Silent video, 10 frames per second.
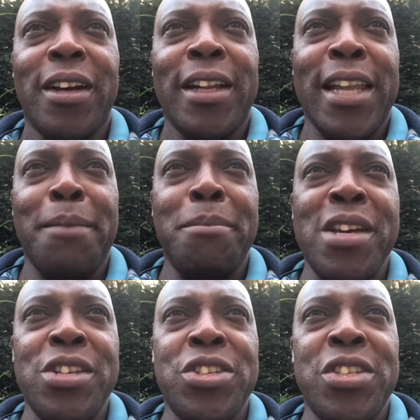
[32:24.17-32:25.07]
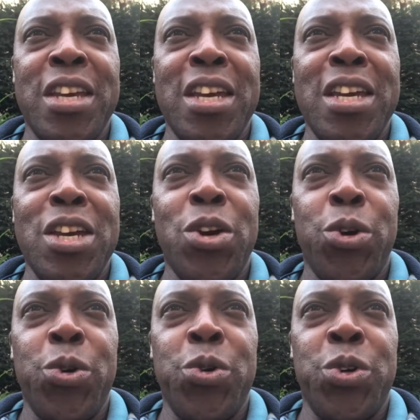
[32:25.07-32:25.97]
Let me see
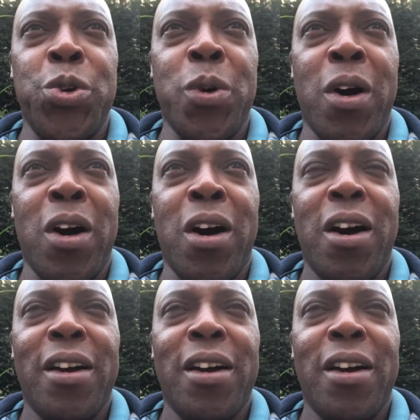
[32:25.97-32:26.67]
who you are.